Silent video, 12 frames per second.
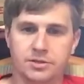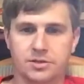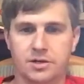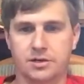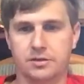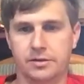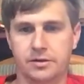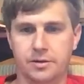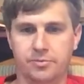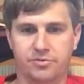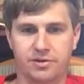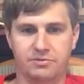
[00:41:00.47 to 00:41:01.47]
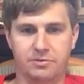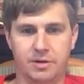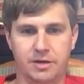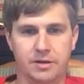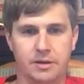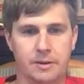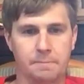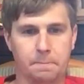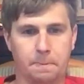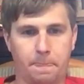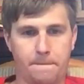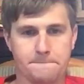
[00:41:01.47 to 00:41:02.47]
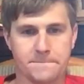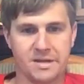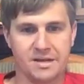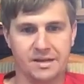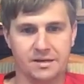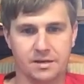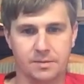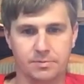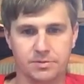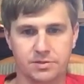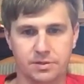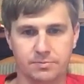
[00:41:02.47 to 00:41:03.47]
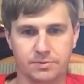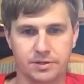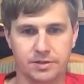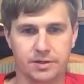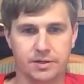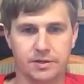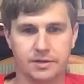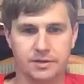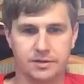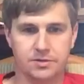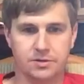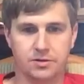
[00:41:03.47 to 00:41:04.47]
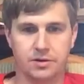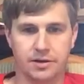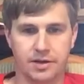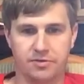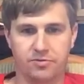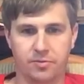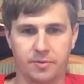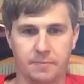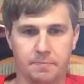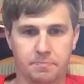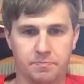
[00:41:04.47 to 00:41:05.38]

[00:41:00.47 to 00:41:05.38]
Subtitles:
just try to clean it up for everybody. I got a couple stumps there. He's going to grind out for me.